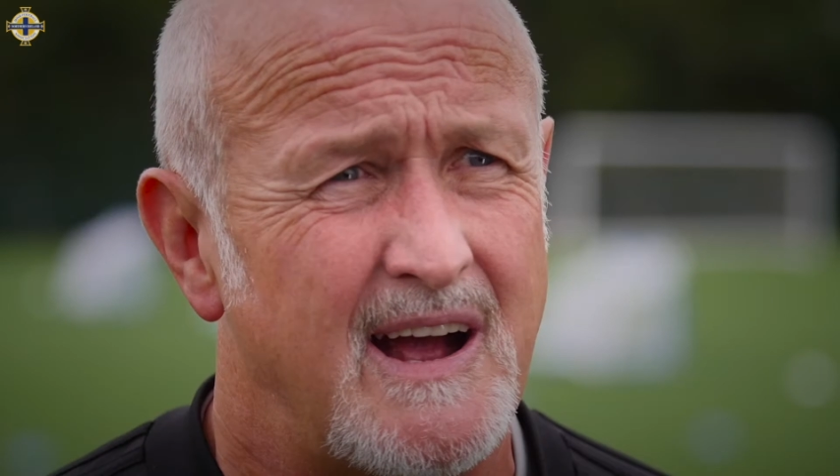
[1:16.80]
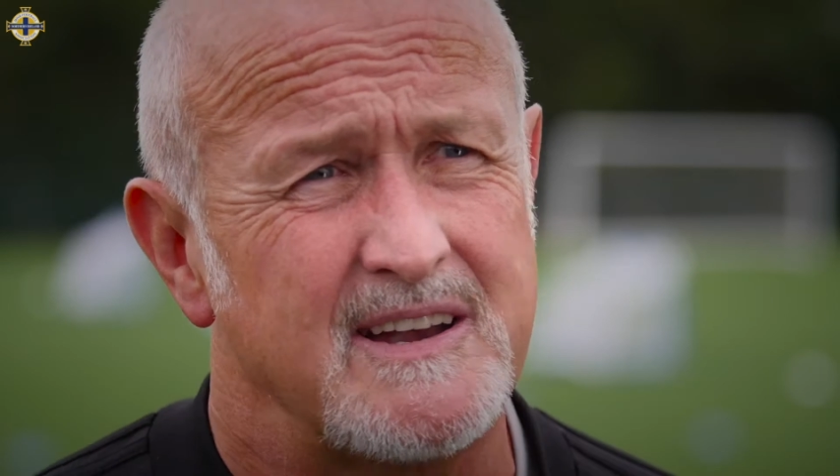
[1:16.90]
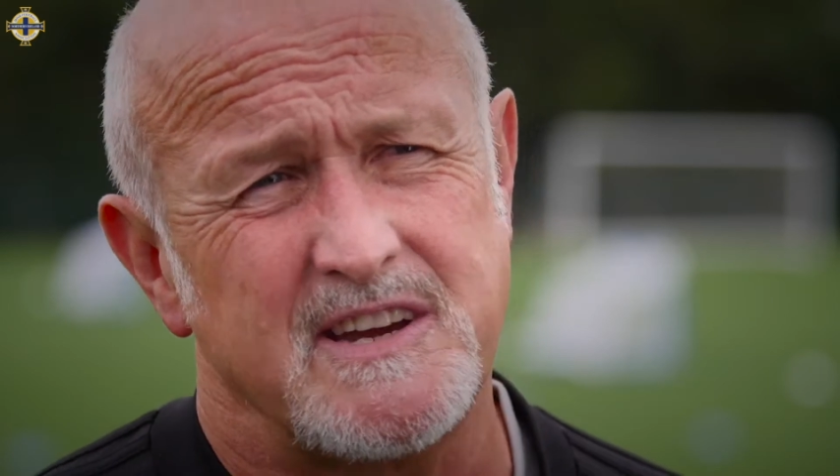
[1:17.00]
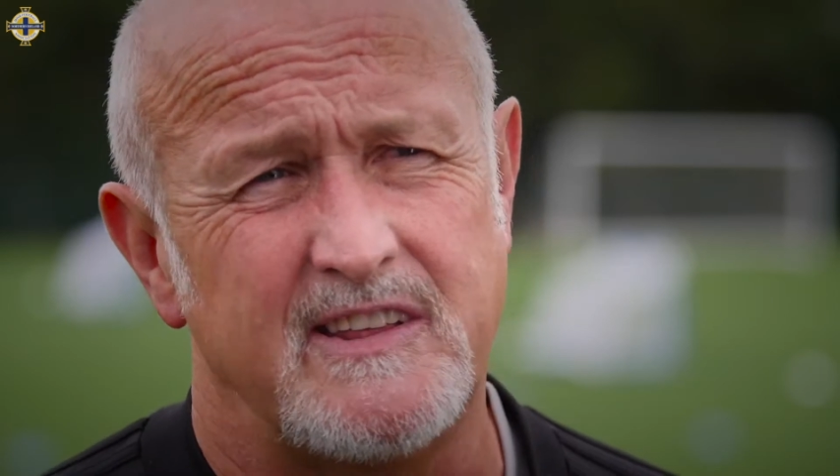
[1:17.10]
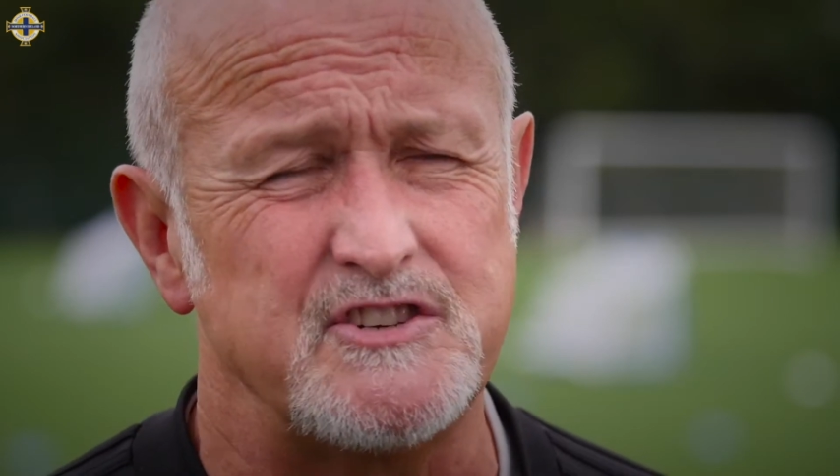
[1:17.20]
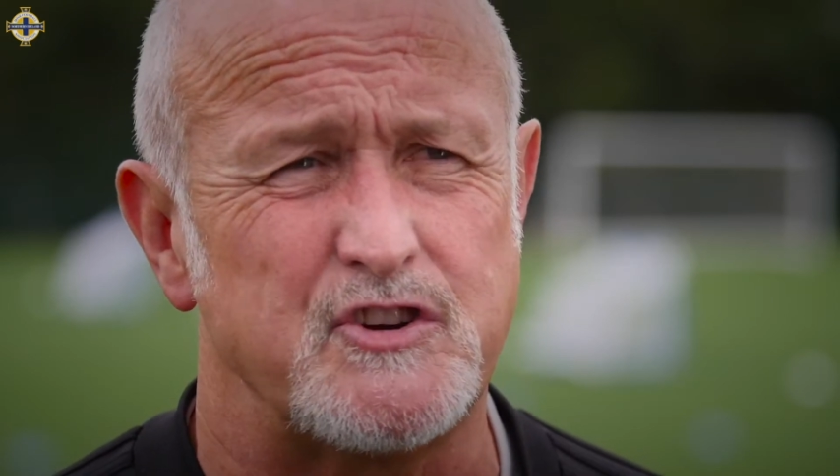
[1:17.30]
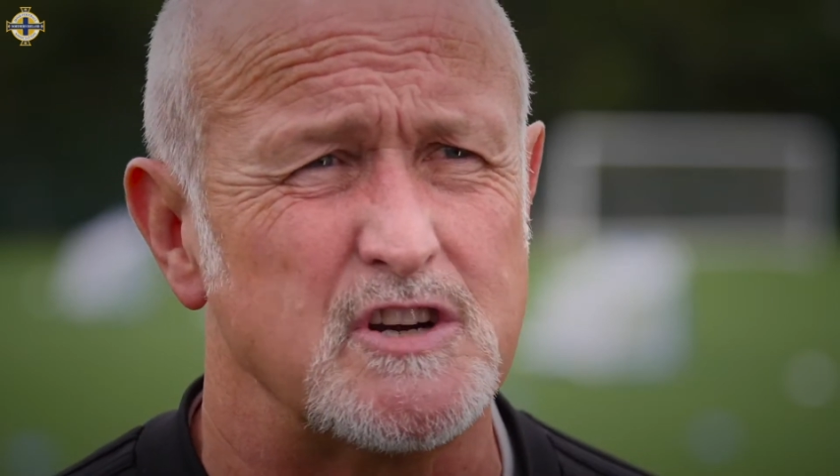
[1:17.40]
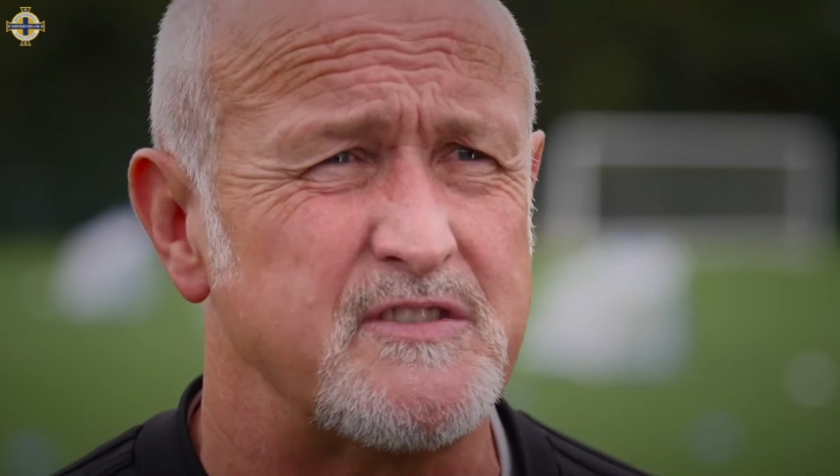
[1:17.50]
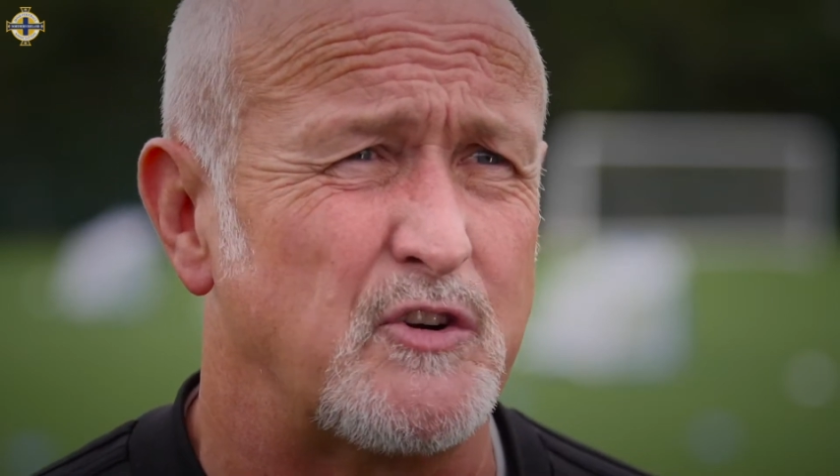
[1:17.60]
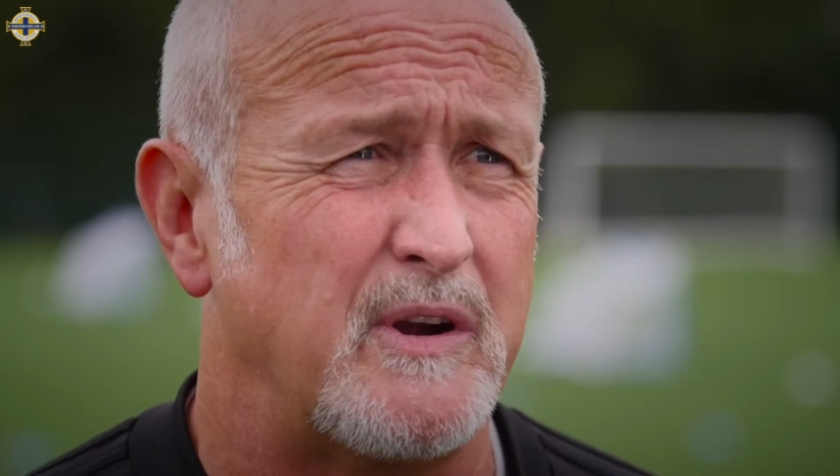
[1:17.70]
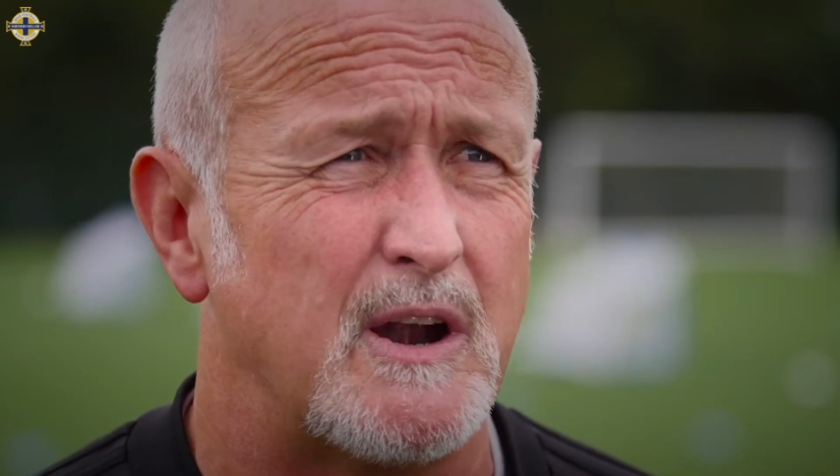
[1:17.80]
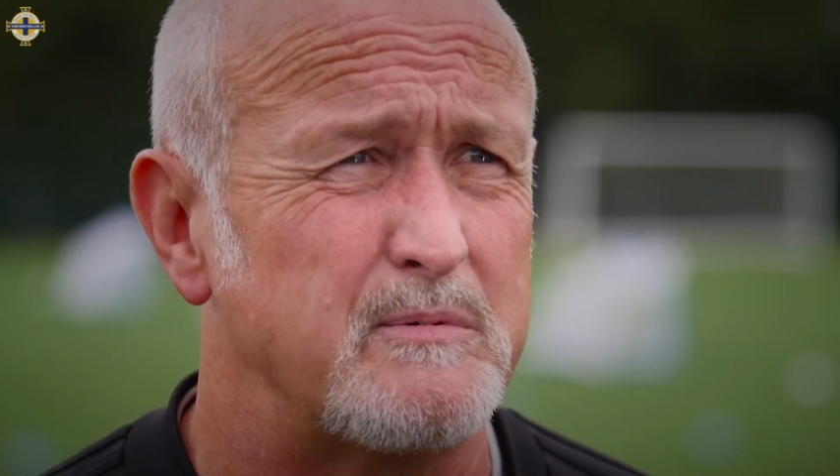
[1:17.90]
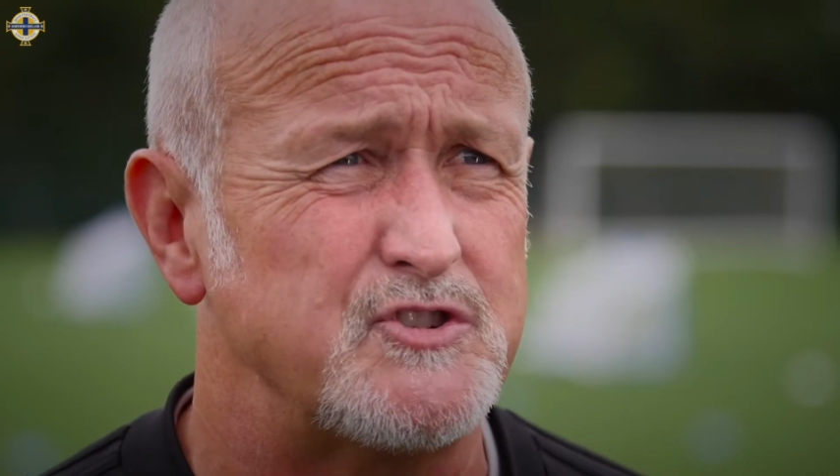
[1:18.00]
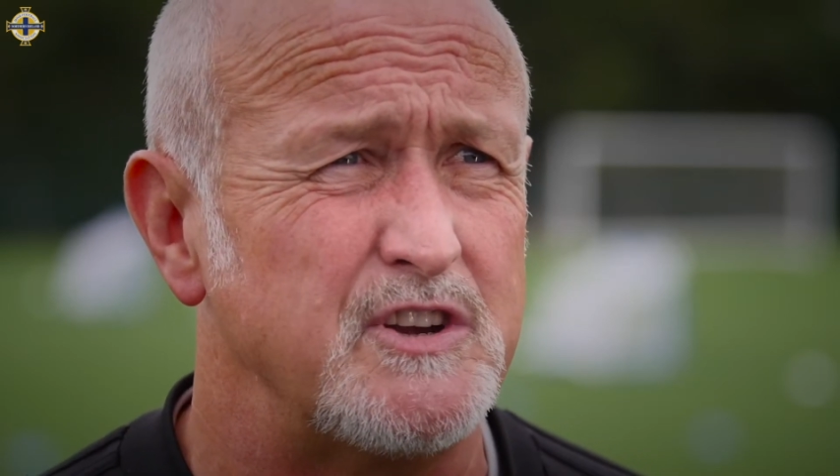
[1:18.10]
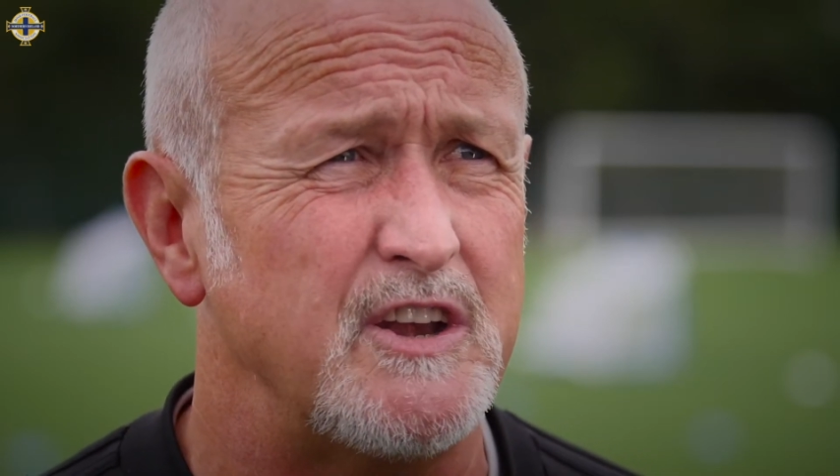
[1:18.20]
And so these girls have a great
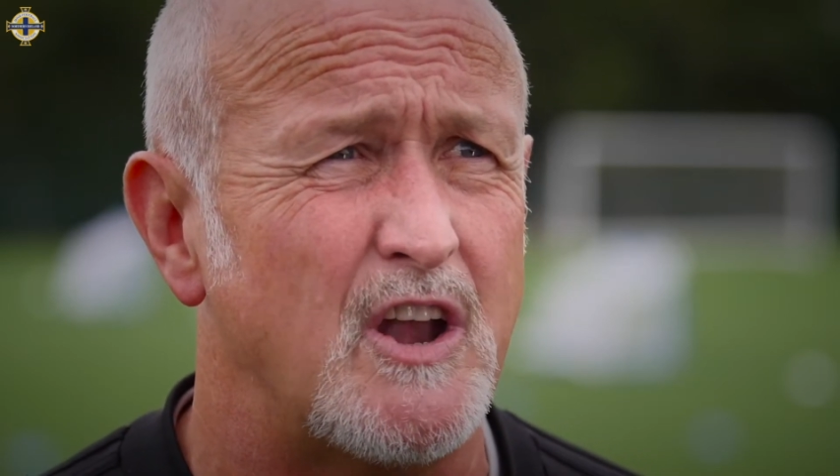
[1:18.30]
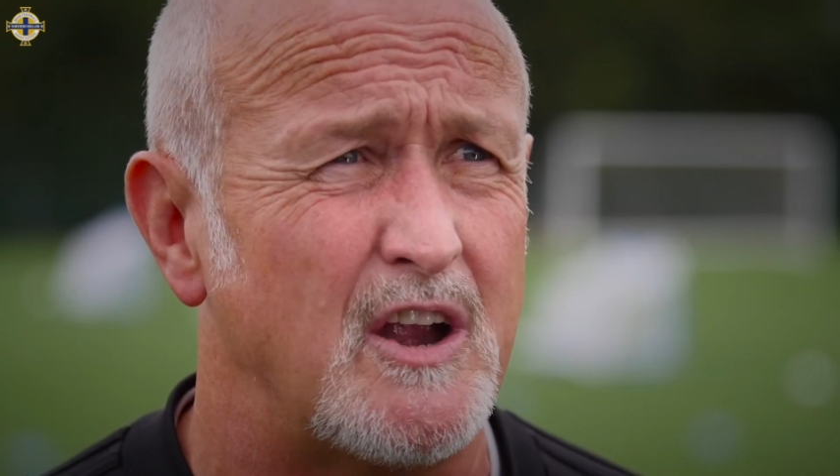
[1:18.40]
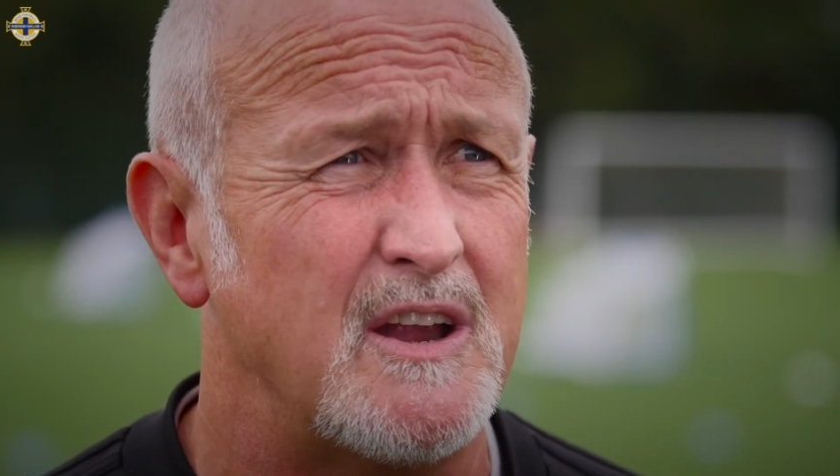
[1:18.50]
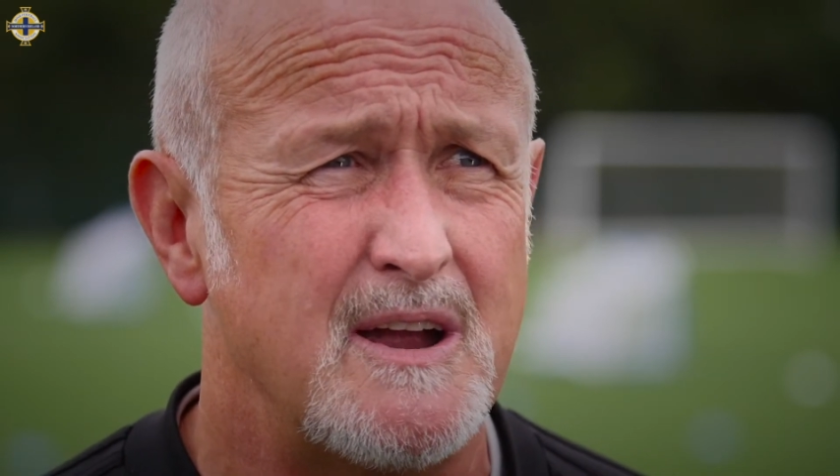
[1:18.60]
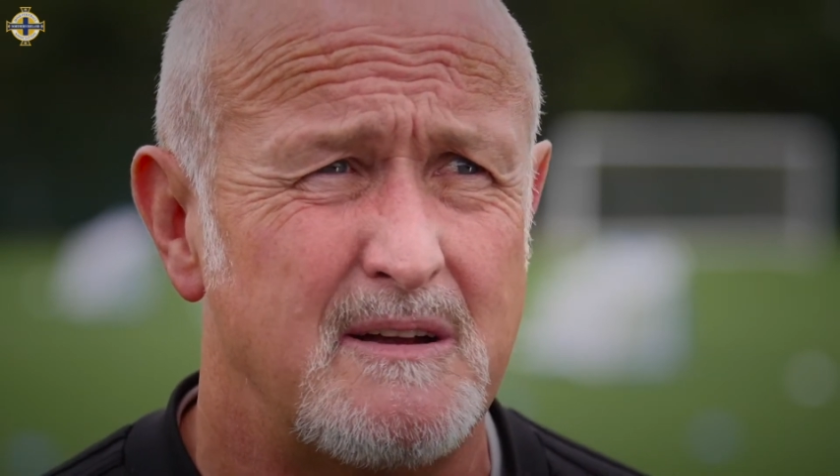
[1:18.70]
opportunity now